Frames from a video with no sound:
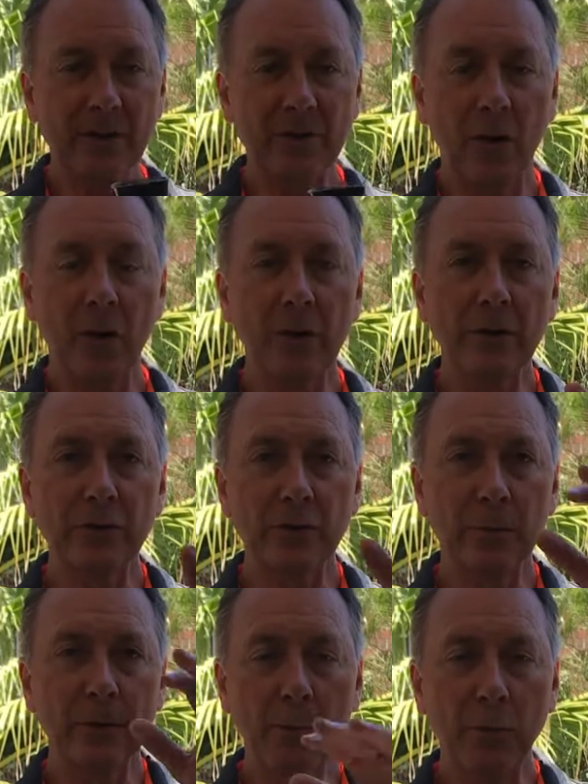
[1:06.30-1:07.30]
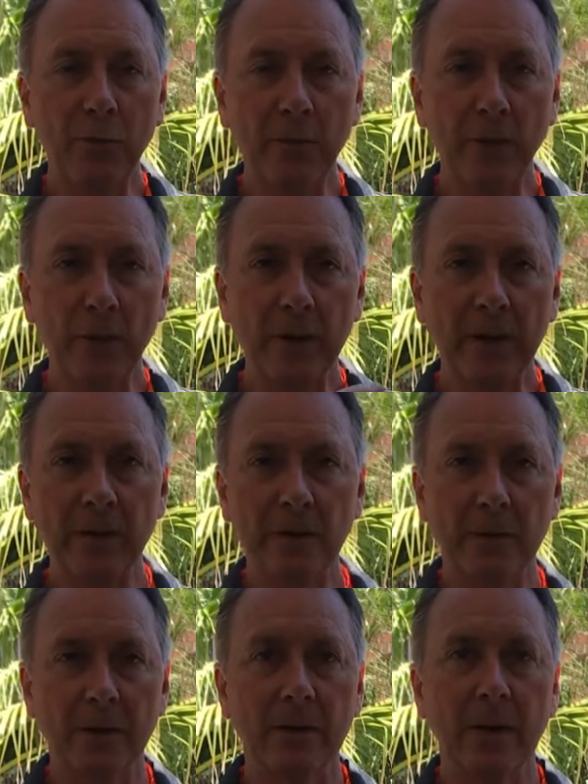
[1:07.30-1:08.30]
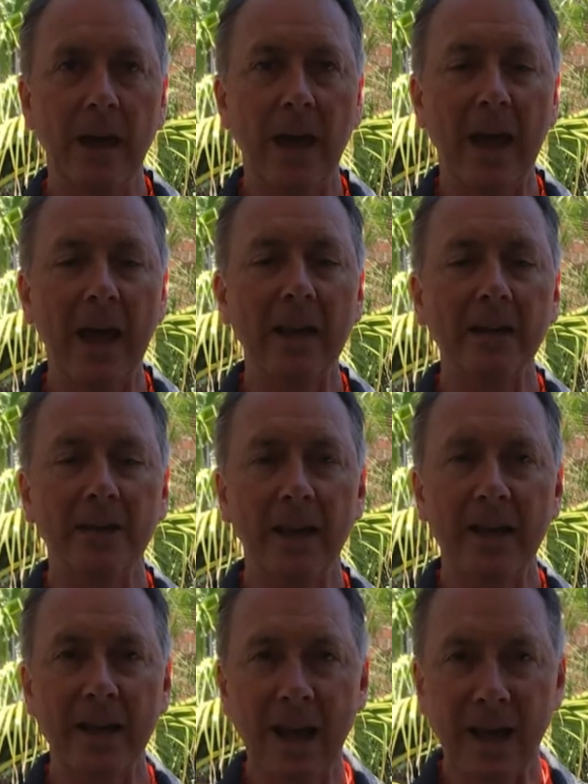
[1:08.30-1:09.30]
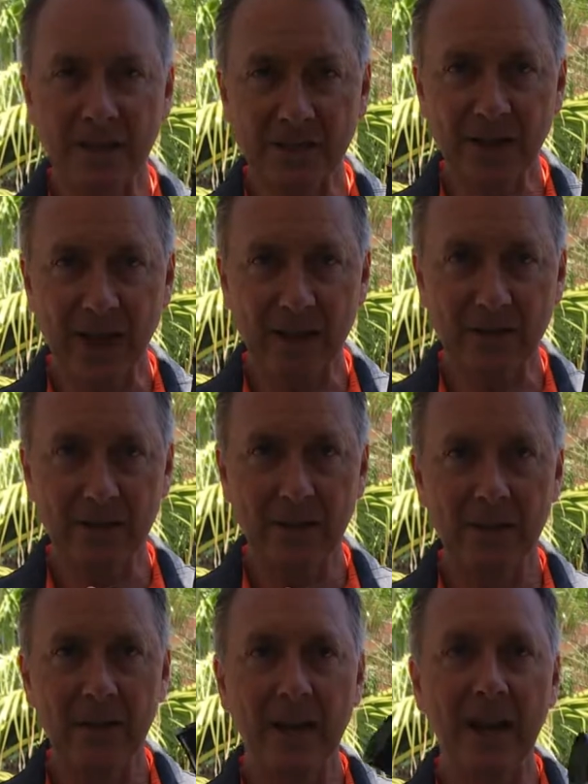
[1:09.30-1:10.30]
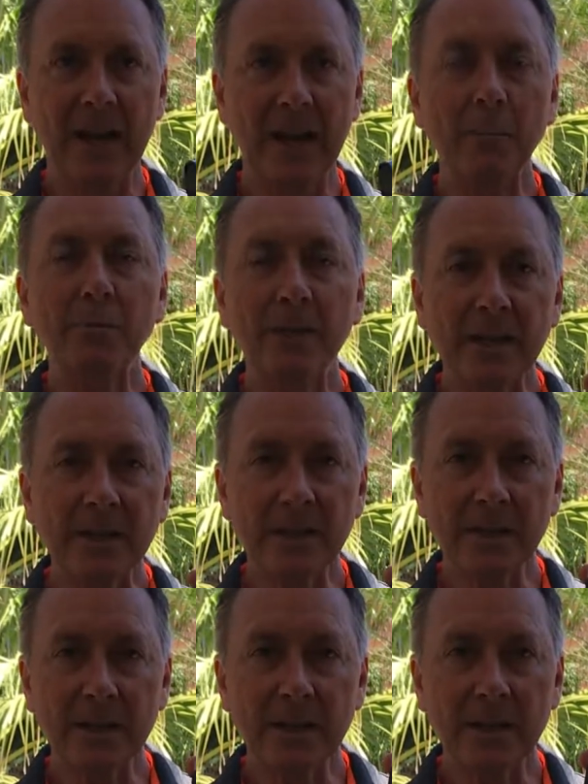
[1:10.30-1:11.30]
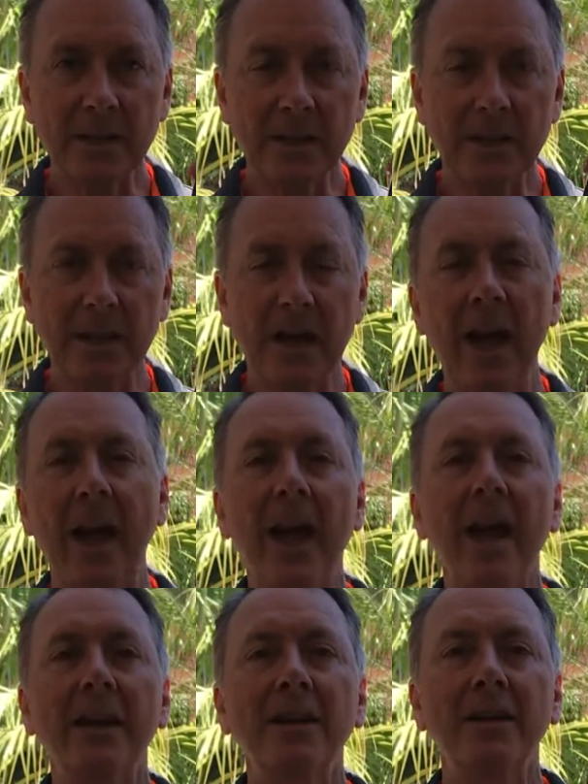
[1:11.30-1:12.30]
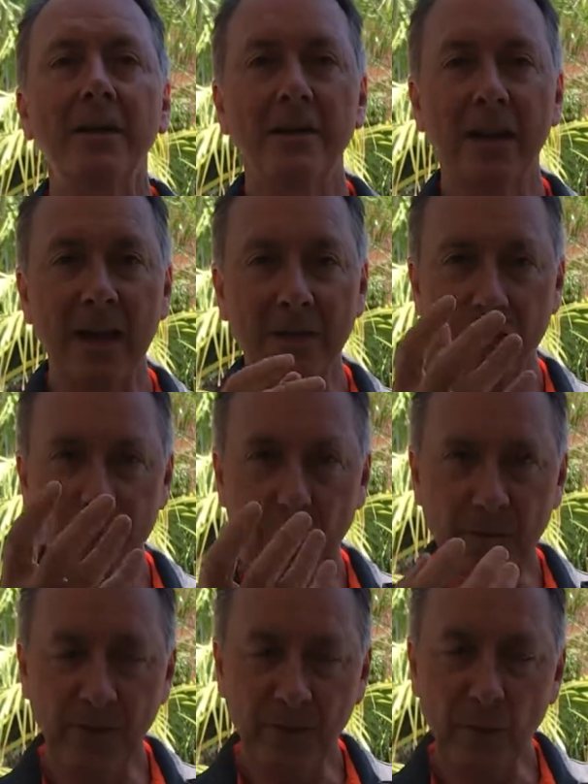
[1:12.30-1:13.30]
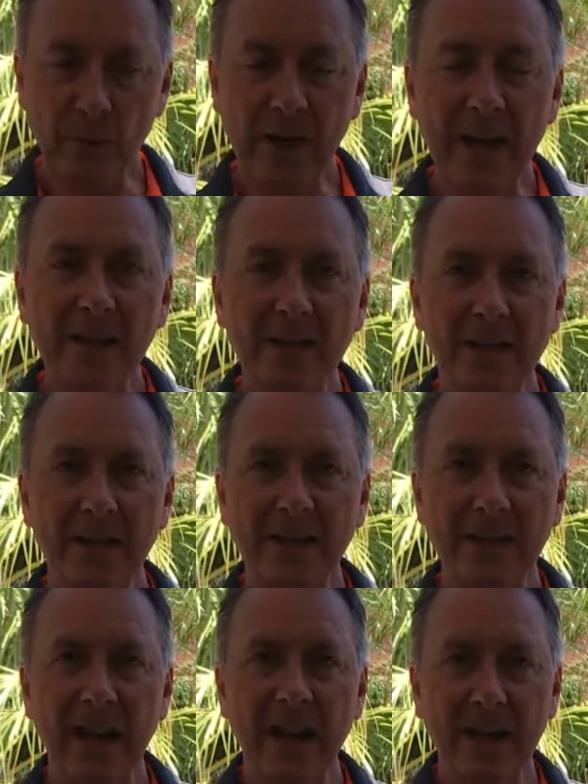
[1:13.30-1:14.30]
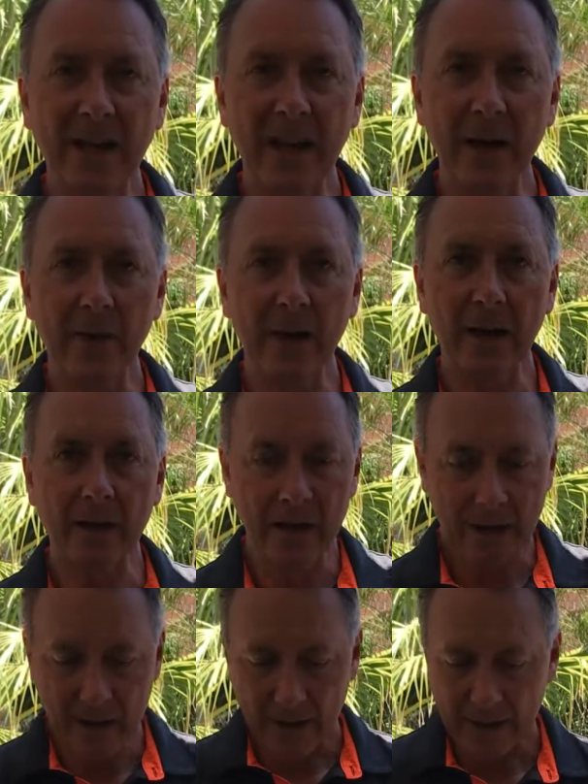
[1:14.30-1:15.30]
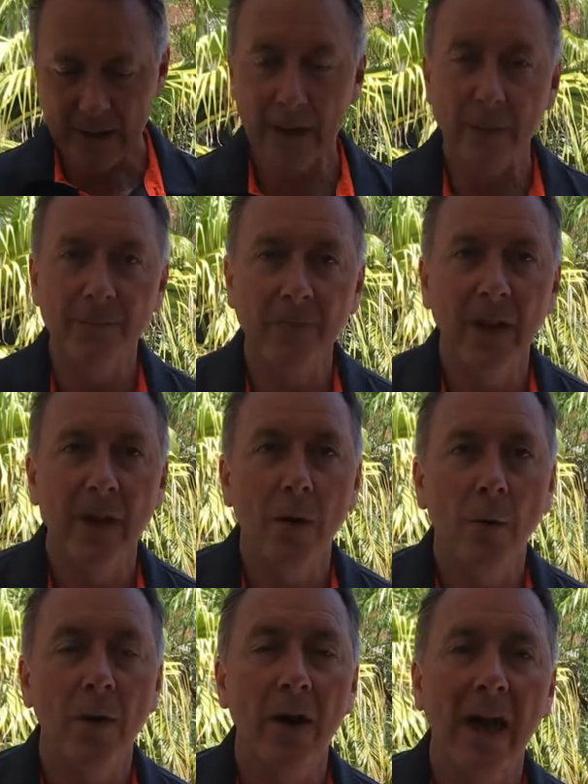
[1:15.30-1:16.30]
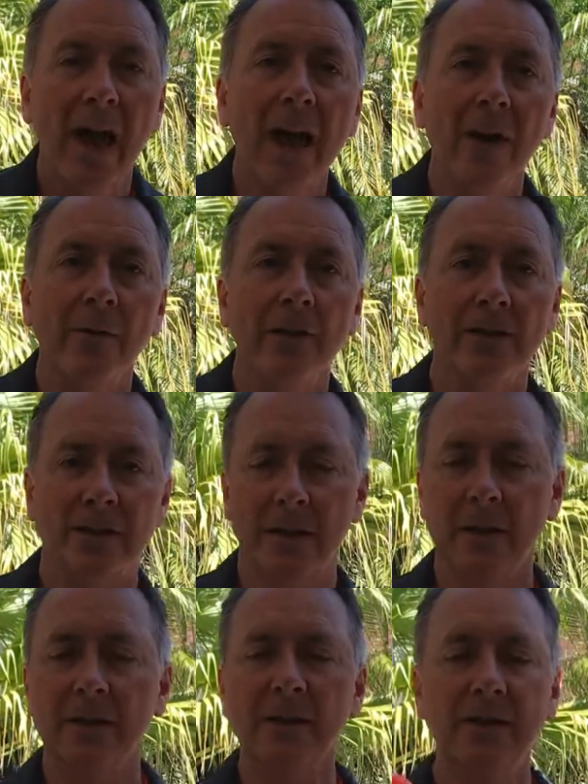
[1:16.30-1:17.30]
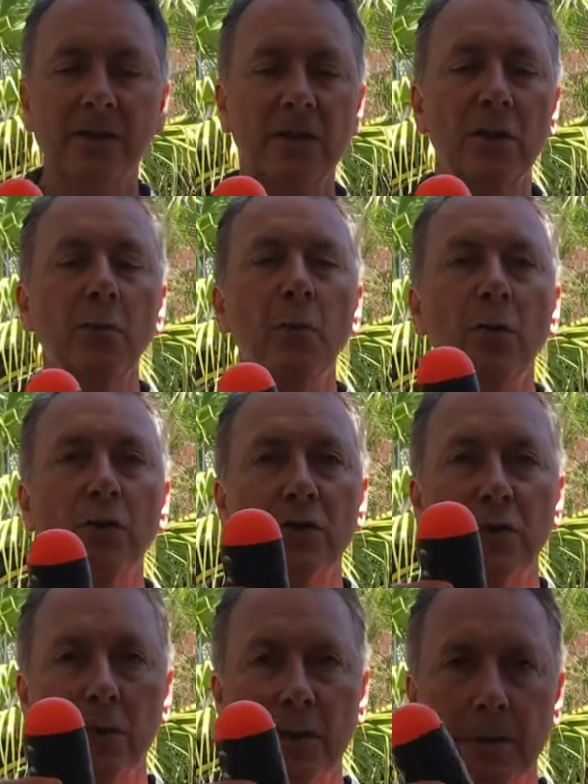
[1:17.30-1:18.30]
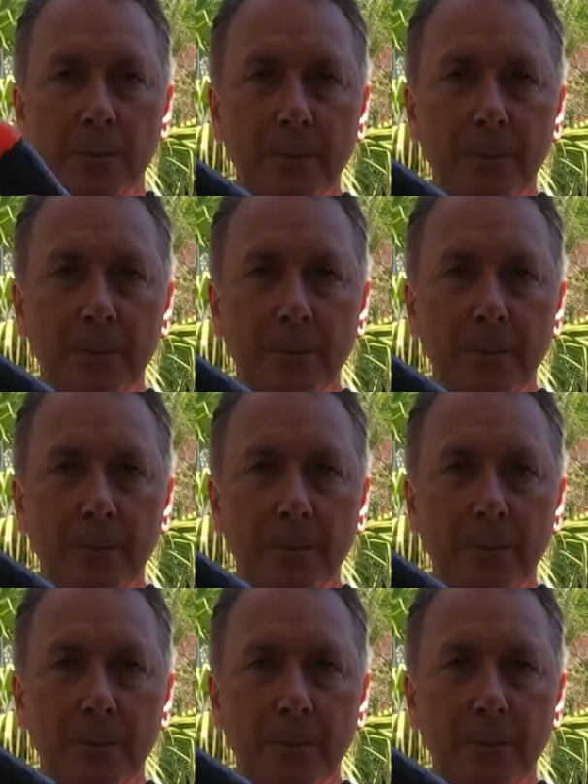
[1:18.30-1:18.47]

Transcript: use a hollow tube, they put food in, and they cast out. It empties, and that drops food into the target area. Now, what I have is, this is a commercial